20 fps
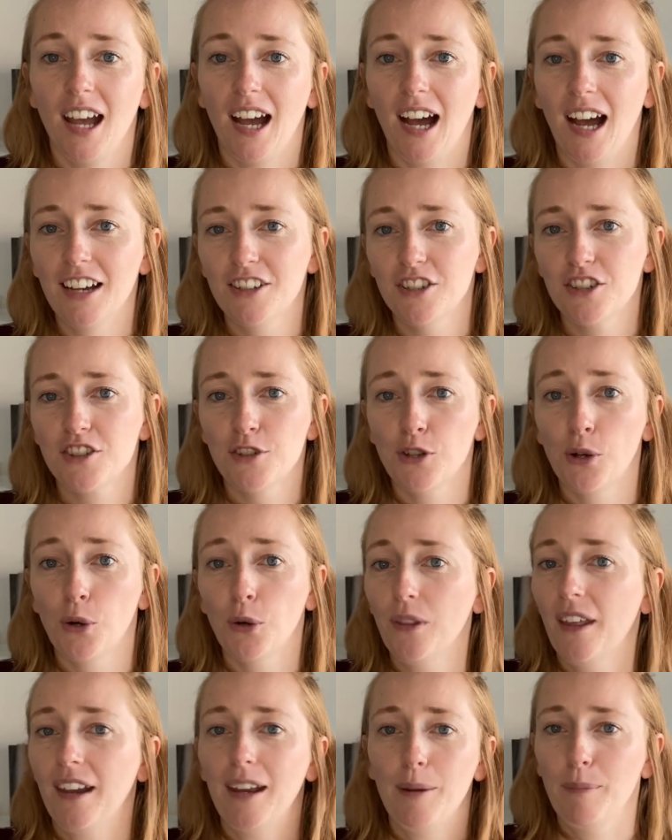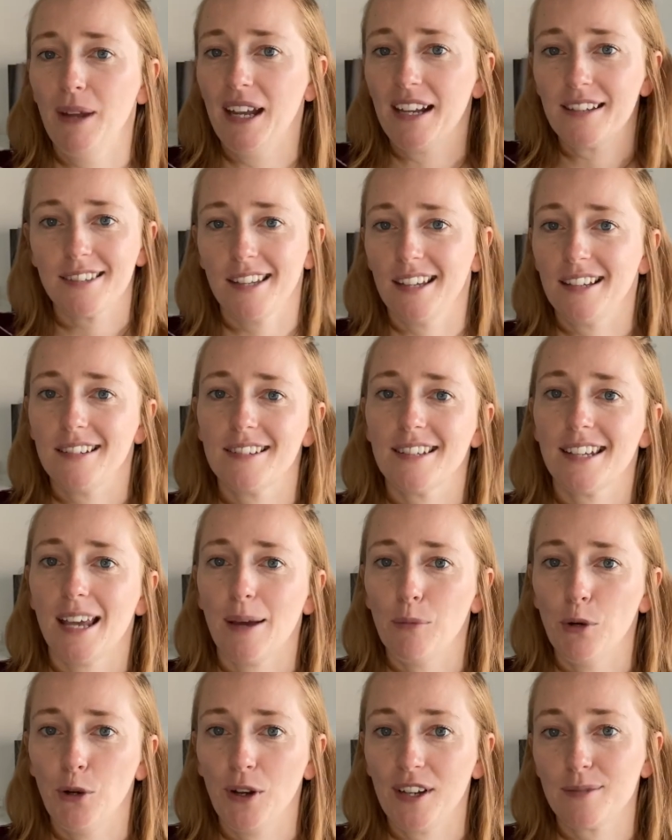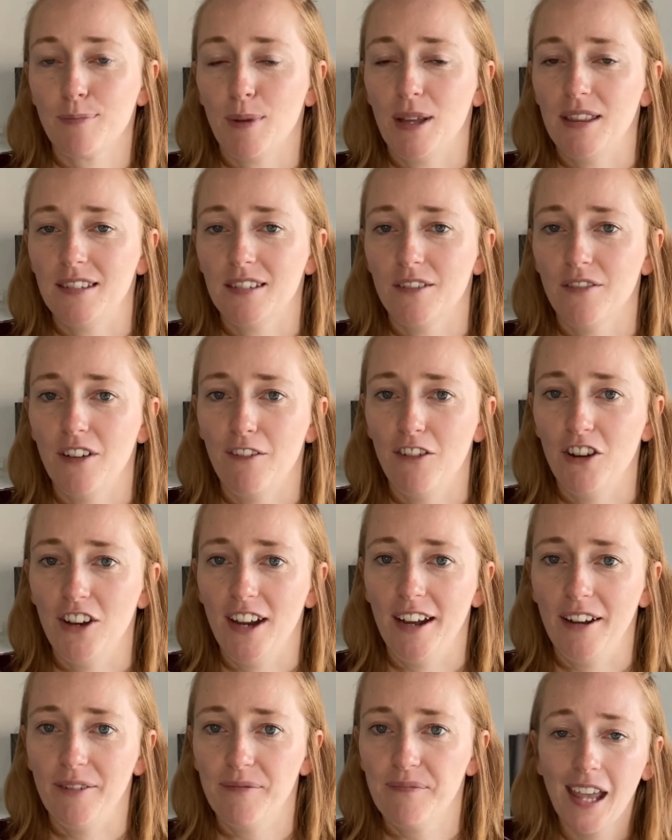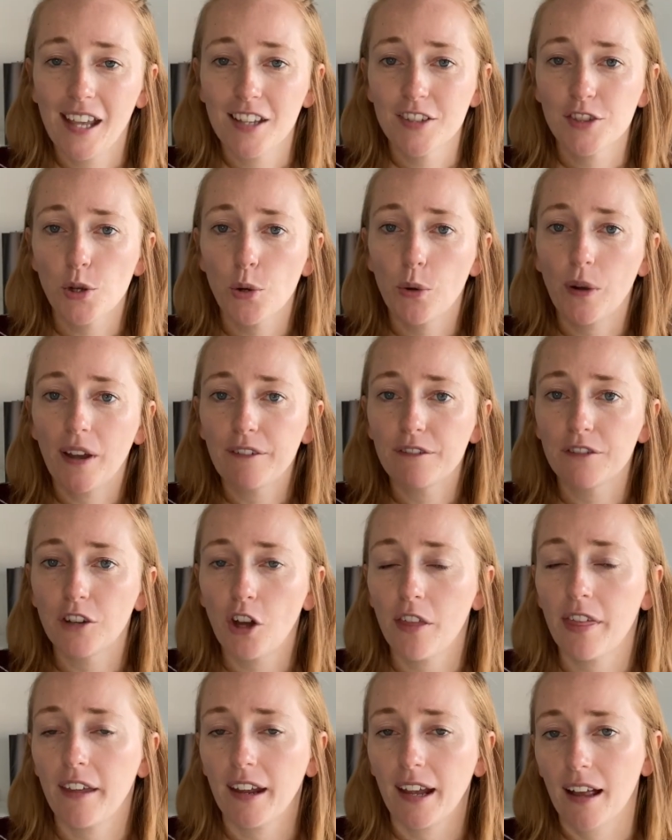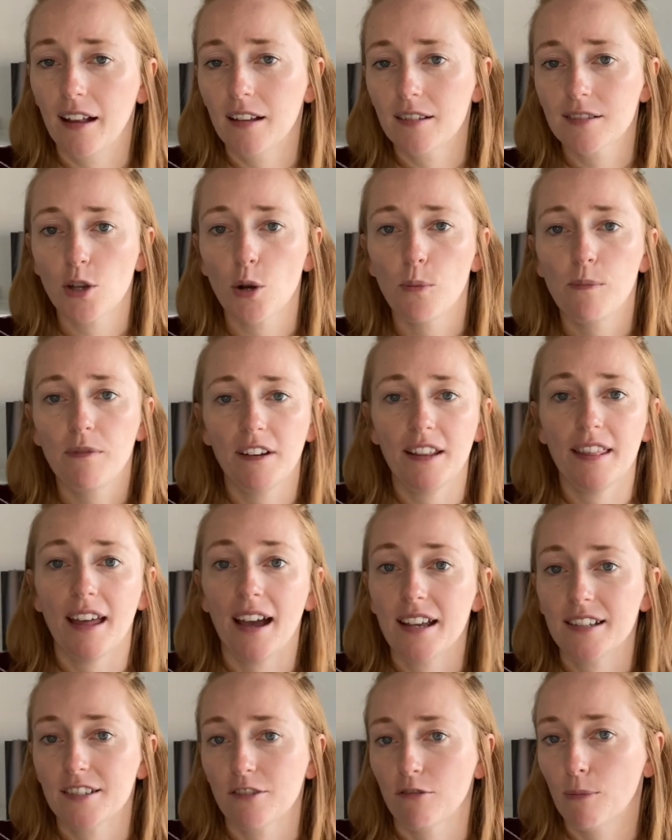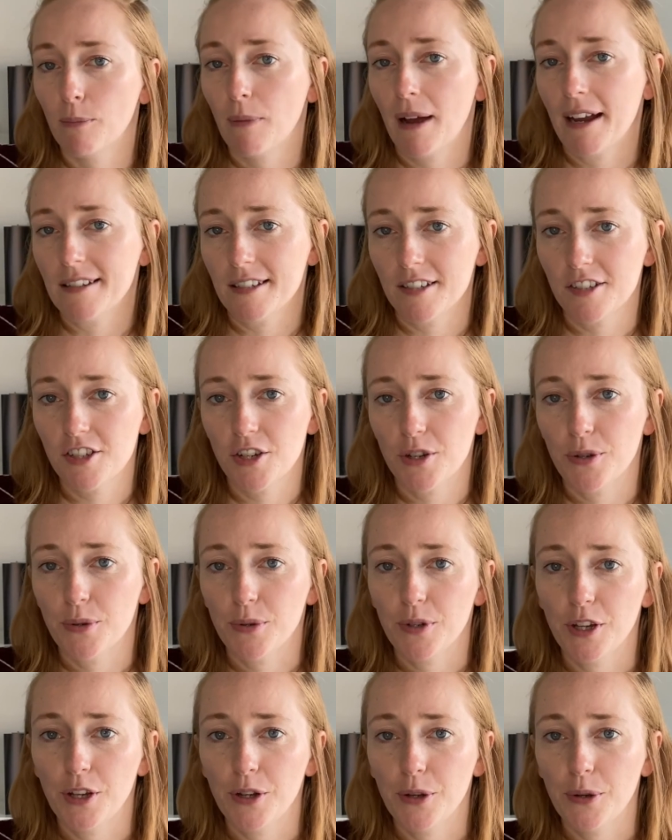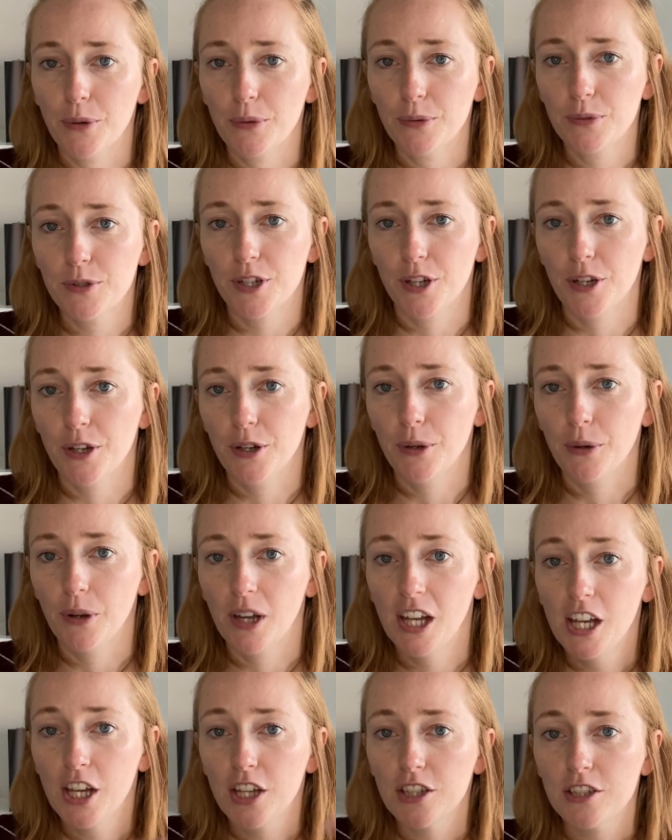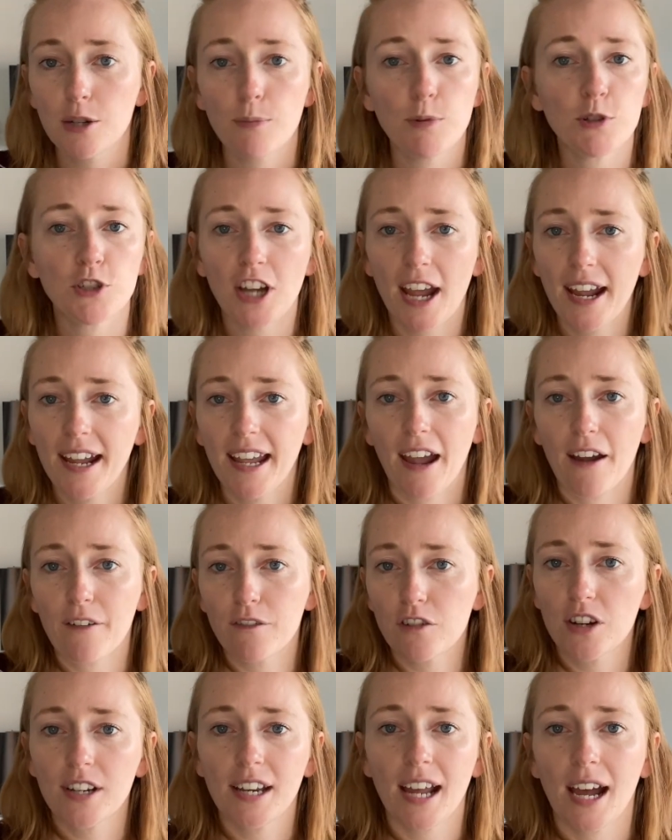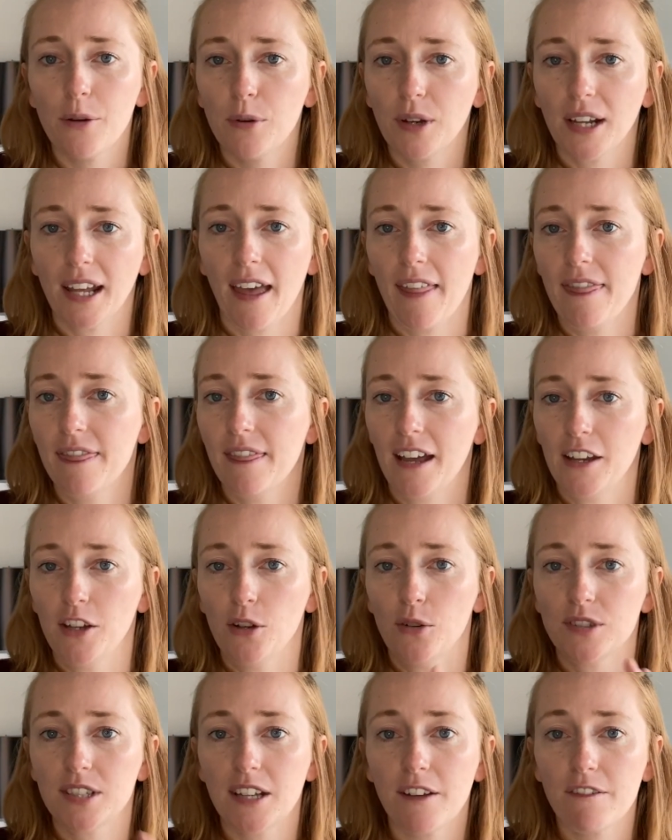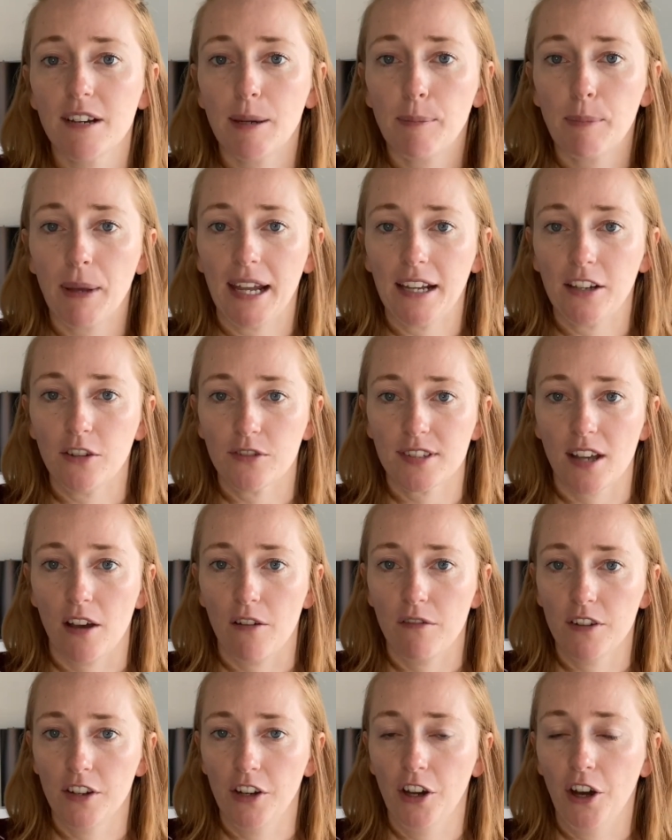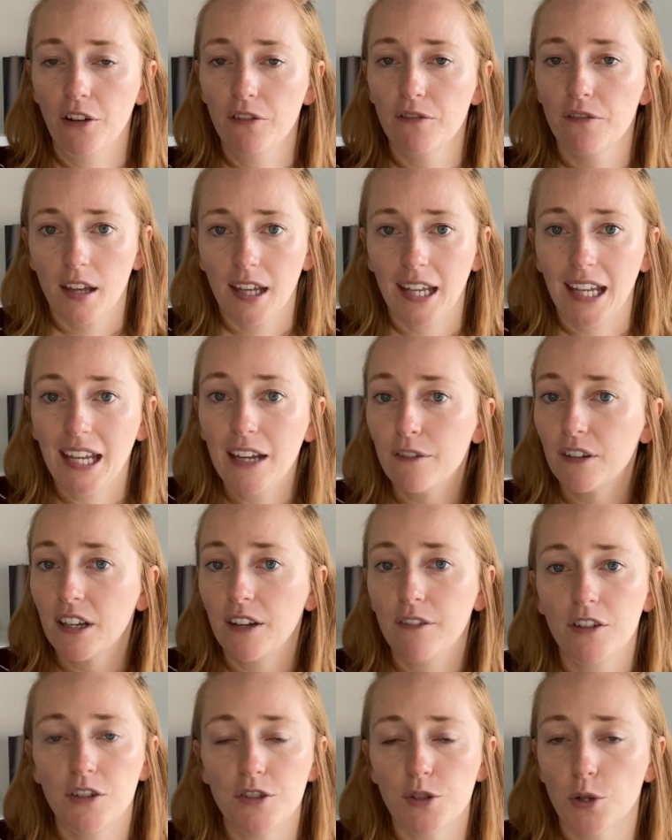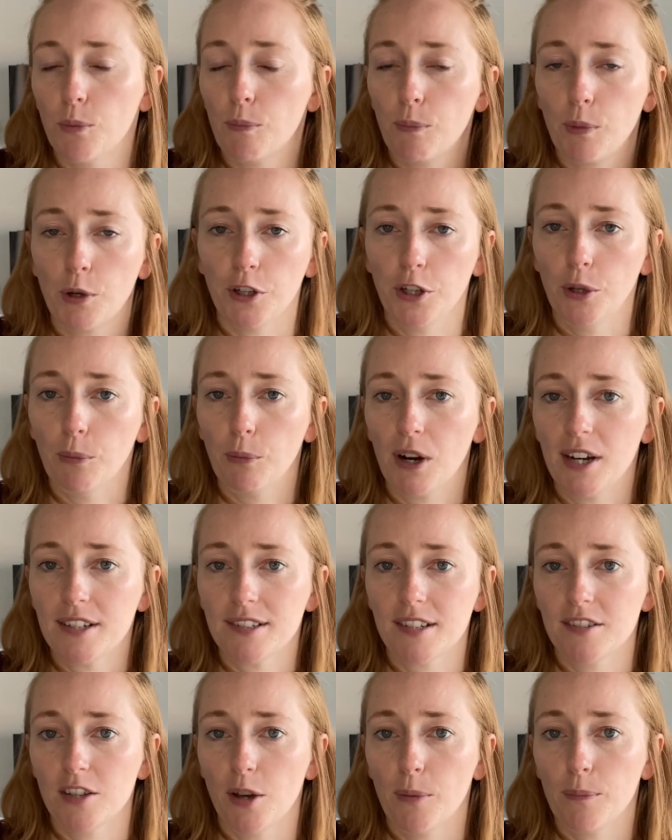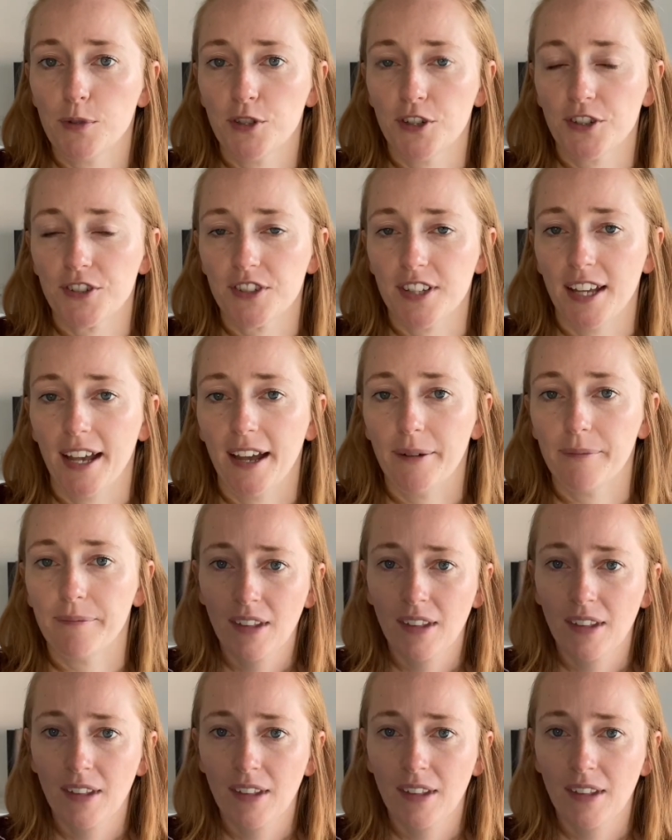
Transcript: I just know that it makes things get more expensive every year. So if nothing else, hopefully that is a reminder to you to double check every now and again that you're definitely paying yourself enough, even if you don't put your prices up just yet.